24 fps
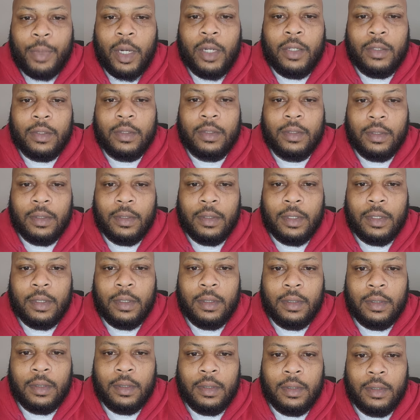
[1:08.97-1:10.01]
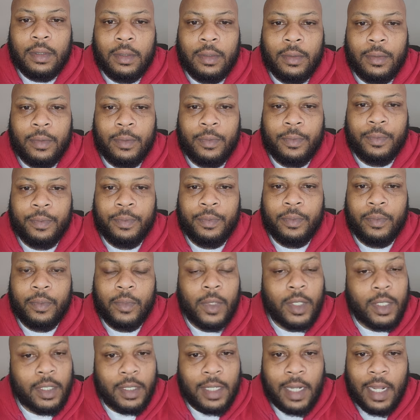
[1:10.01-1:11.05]
personally.
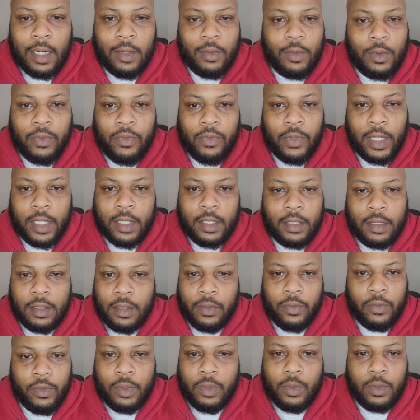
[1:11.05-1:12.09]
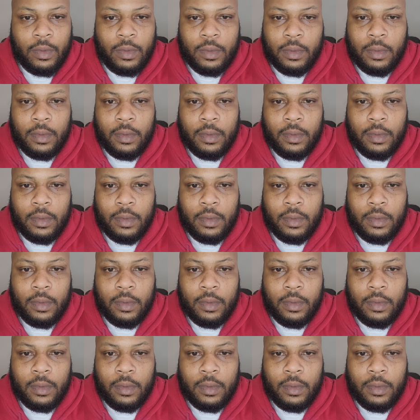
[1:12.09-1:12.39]
It's not a reflection of you.